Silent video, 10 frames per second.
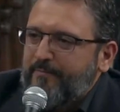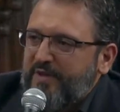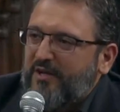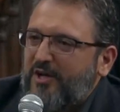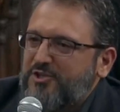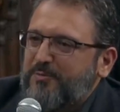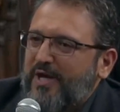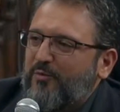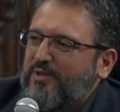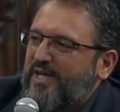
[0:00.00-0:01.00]
that Allah
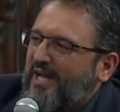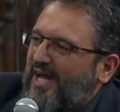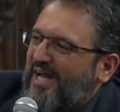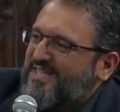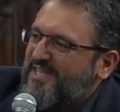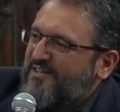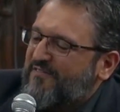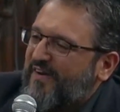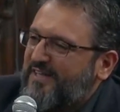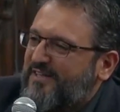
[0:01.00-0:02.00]
subhanahu wa ta'ala has
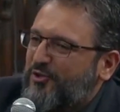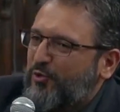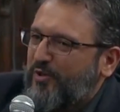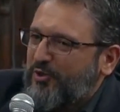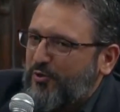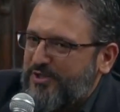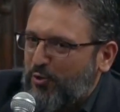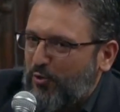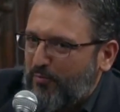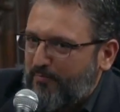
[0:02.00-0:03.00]
invited you into His
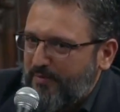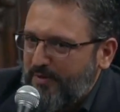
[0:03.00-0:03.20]
home.